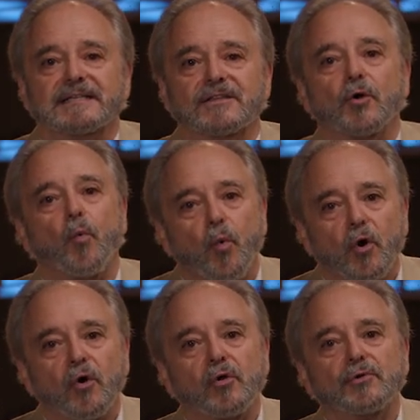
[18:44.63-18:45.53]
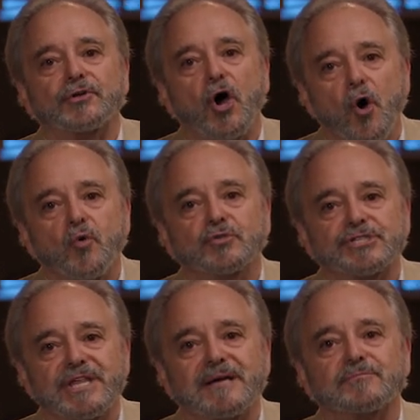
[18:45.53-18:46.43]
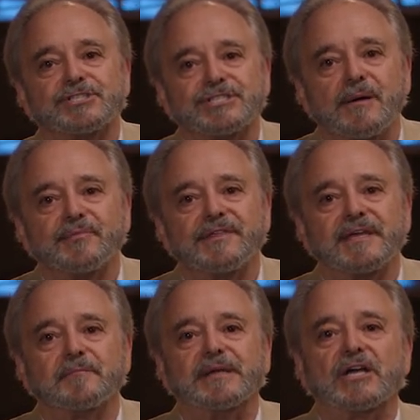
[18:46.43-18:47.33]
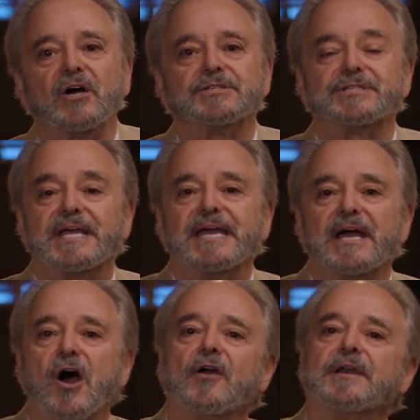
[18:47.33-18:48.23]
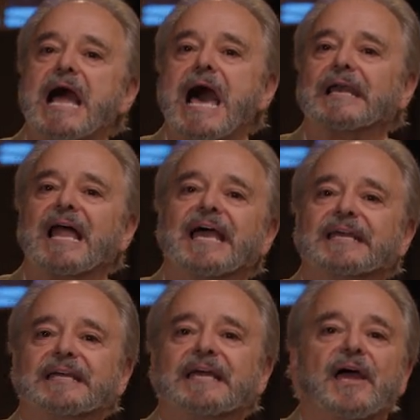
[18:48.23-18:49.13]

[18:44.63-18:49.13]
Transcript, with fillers: the world owes them something because they are not like